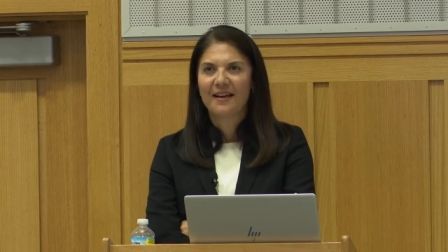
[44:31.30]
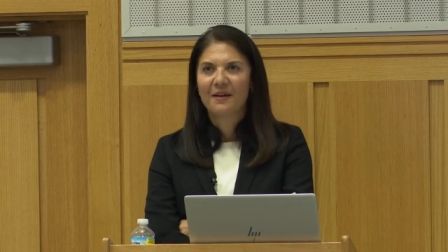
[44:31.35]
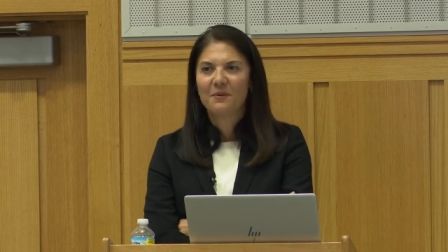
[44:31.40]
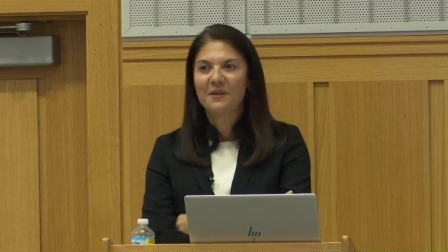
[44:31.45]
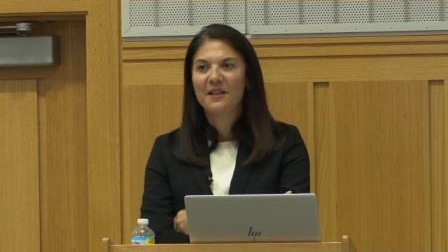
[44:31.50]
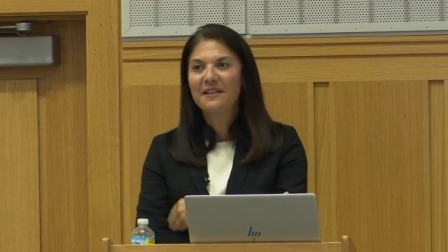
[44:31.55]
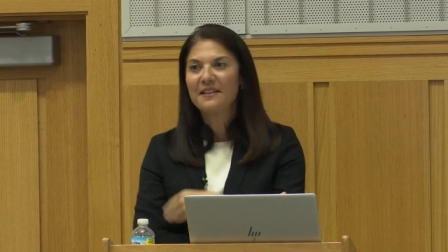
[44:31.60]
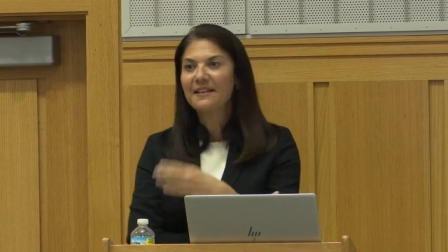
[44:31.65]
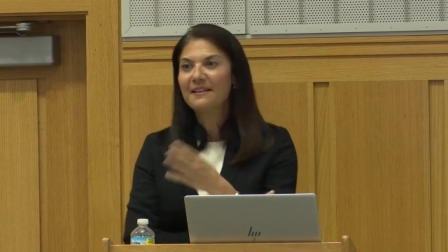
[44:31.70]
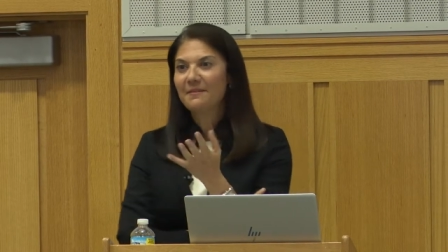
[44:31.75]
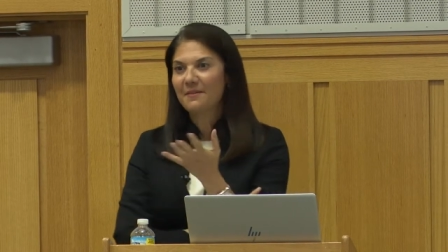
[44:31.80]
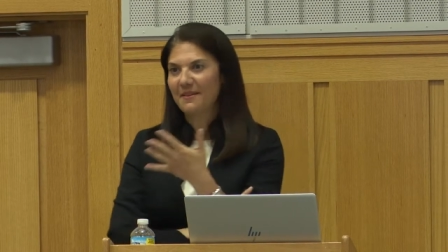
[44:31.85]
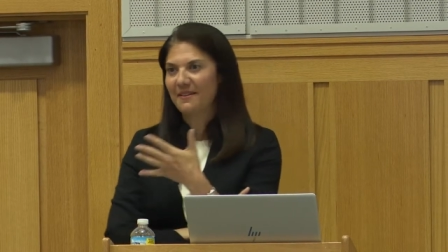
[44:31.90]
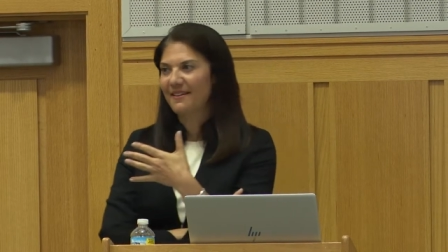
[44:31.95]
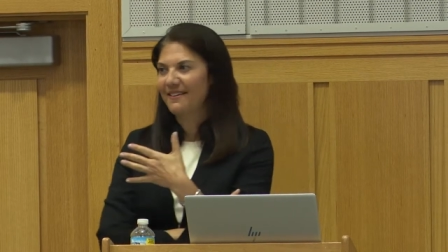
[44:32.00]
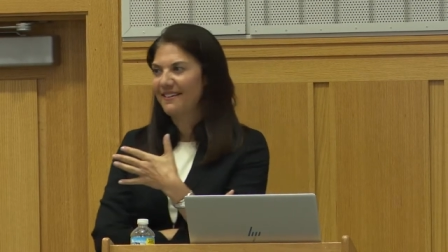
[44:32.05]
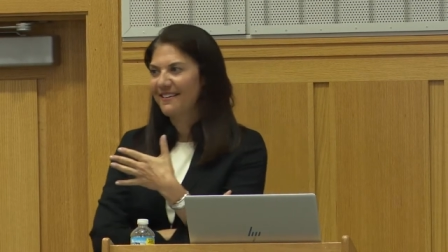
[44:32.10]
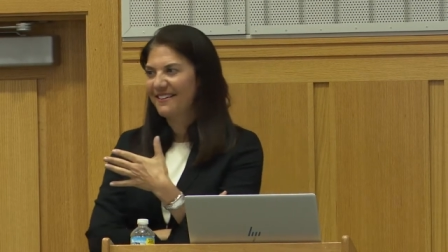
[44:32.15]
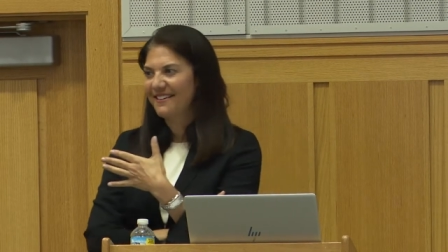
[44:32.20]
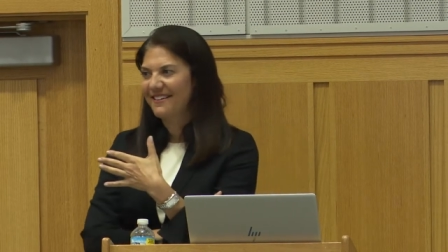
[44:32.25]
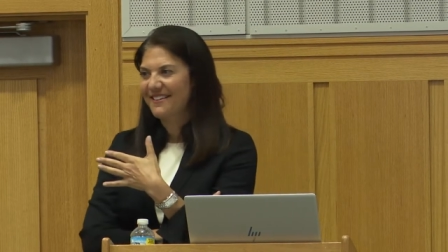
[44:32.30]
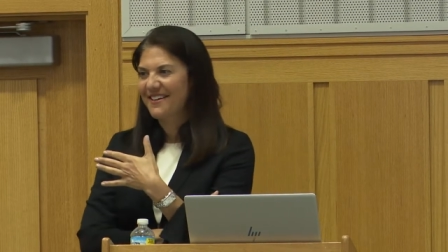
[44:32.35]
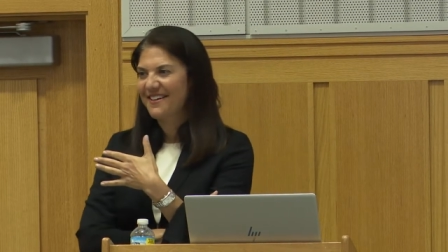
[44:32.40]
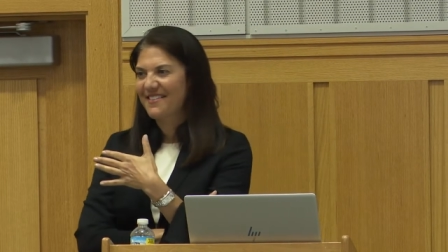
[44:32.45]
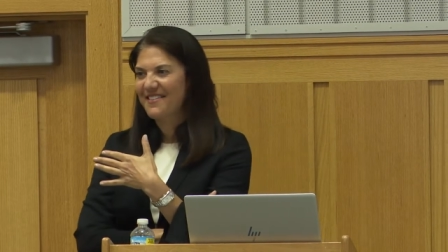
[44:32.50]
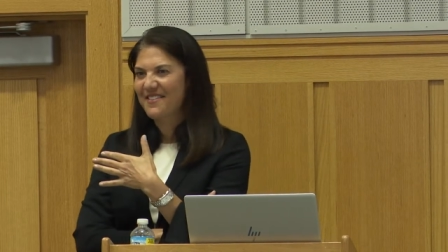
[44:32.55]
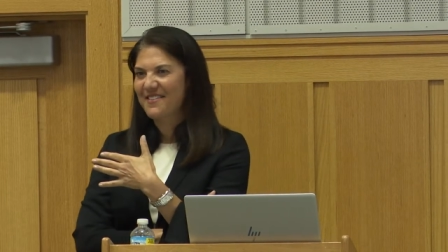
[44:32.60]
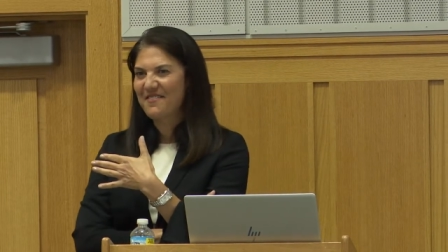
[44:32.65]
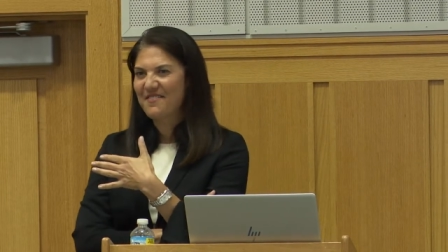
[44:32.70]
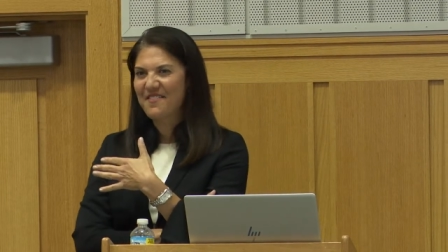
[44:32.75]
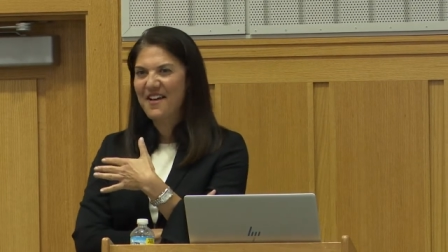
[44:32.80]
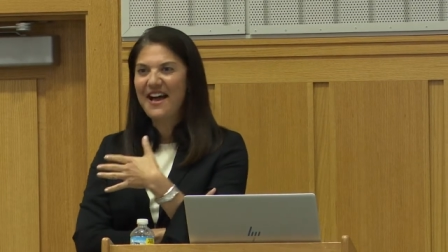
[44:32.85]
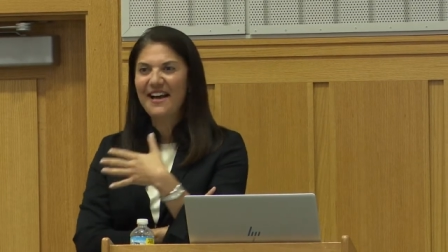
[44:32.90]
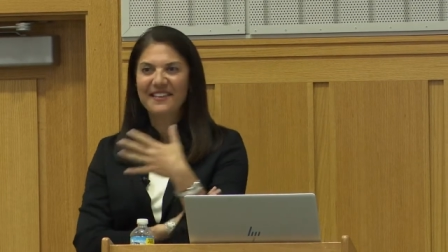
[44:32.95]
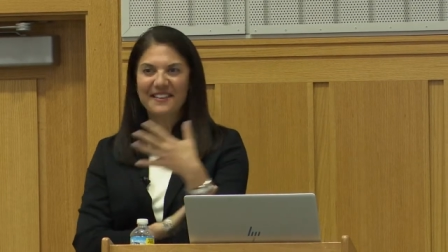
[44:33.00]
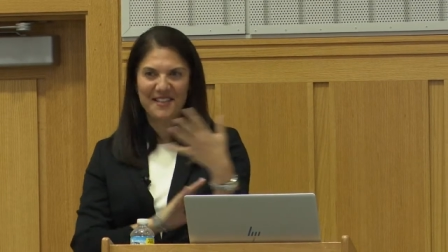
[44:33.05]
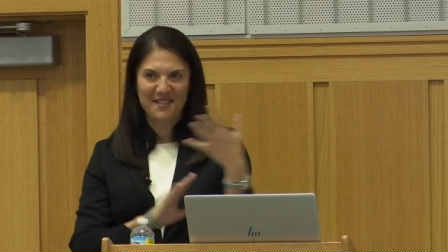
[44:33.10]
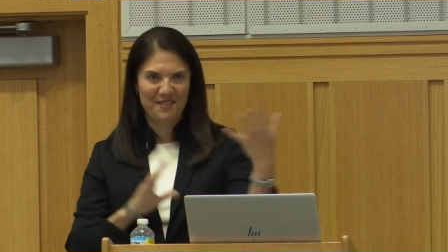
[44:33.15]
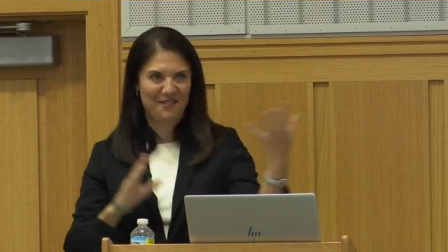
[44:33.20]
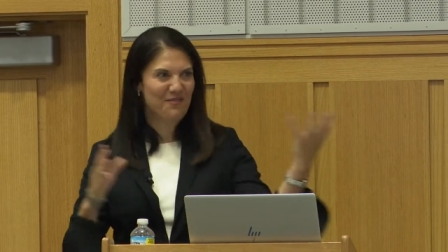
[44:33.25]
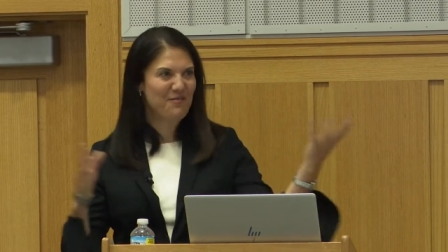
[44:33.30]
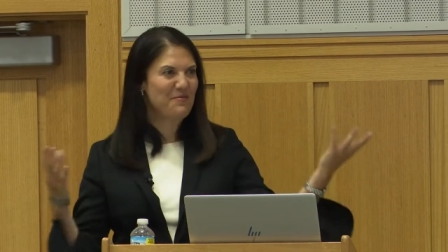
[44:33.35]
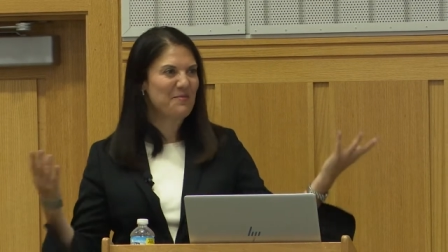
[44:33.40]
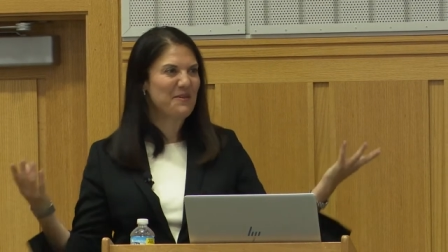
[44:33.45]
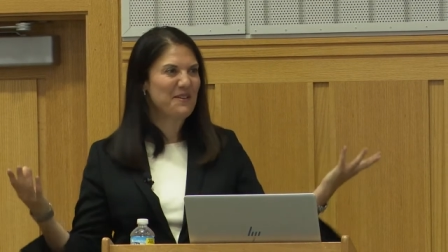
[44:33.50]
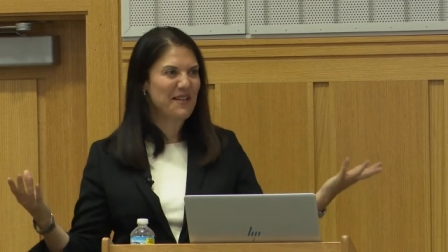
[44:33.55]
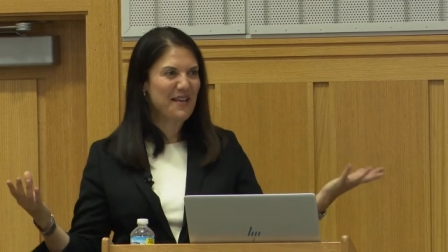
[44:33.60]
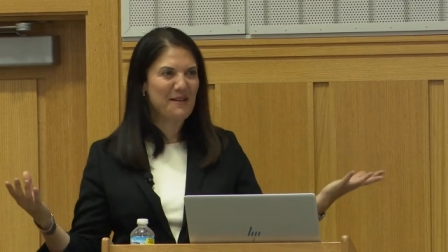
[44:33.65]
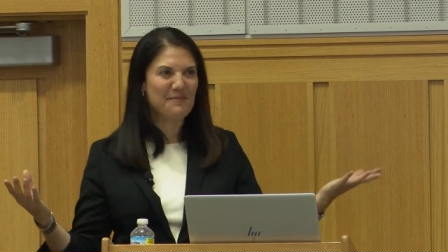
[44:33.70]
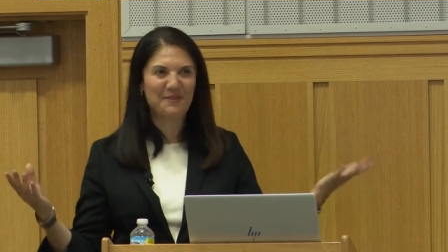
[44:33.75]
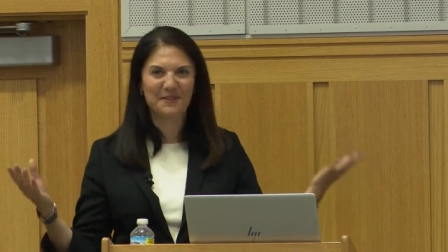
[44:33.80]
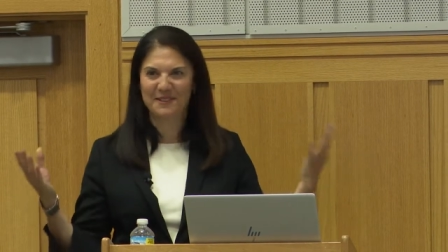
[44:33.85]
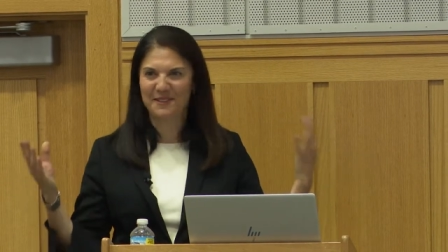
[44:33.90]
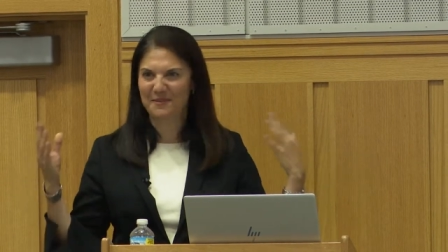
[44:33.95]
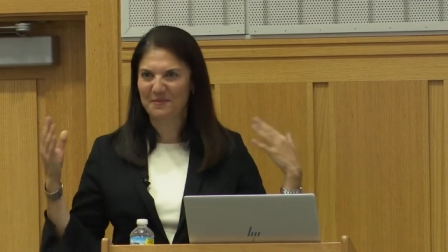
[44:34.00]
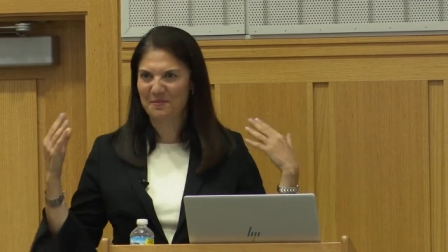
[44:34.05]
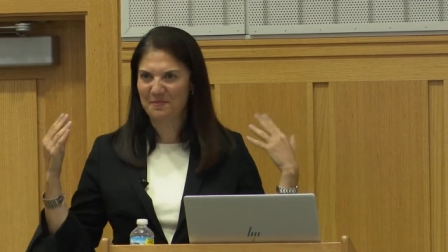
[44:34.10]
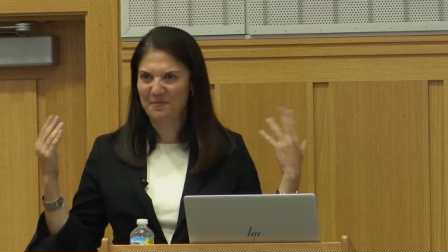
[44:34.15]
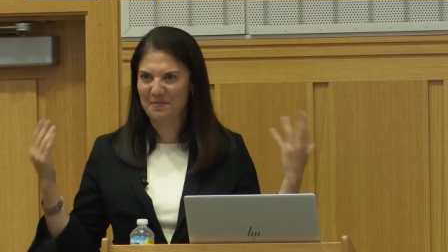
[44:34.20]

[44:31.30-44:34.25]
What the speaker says: Well, I think the fact that you've been able to